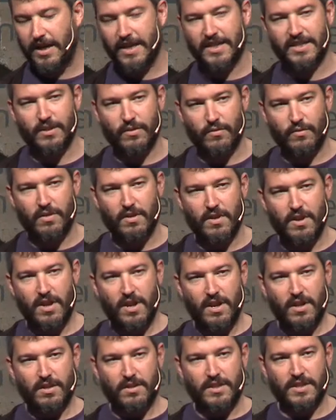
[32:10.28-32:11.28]
guess,
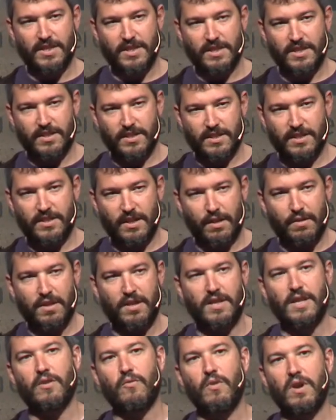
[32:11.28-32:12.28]
this is
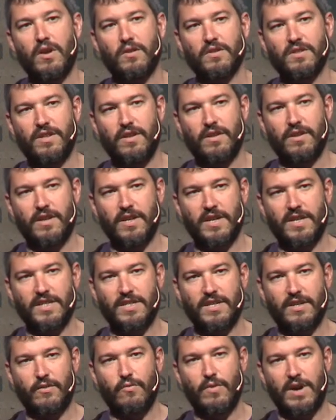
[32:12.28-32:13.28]
something that we consider that
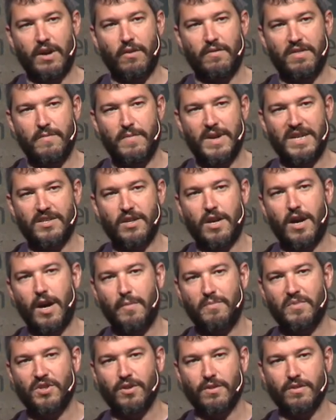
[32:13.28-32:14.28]
is one of the best
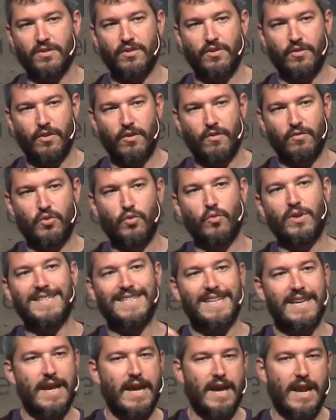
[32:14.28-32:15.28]
options, to
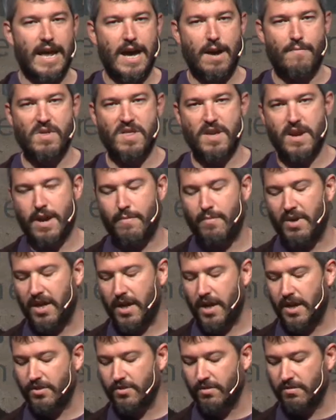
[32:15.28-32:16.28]
scale up the
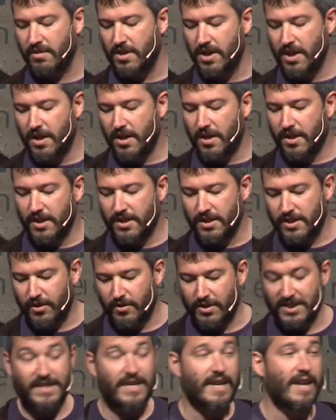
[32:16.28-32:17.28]
application.
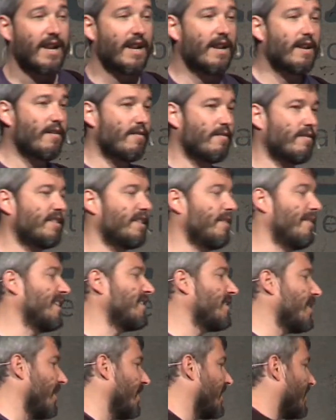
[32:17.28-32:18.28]
So still, Sebastian